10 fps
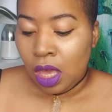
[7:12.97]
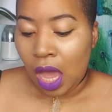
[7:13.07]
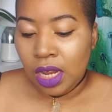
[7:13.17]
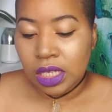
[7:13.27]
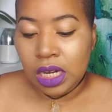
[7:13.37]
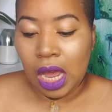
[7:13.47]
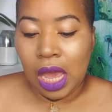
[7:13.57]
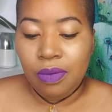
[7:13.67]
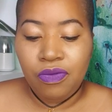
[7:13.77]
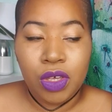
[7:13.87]
And it's
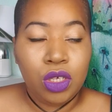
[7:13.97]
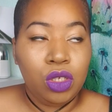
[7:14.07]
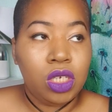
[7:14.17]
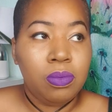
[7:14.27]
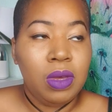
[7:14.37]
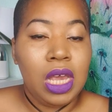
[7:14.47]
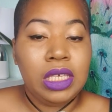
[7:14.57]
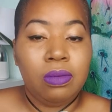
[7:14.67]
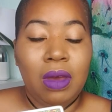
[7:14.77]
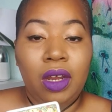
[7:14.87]
time for you to make
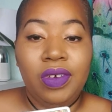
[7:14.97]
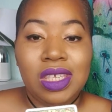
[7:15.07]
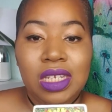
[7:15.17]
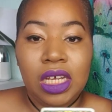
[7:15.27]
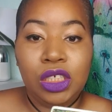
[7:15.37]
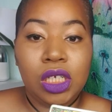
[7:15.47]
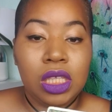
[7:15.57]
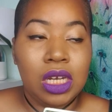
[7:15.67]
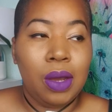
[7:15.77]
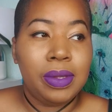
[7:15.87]
some manifestations now.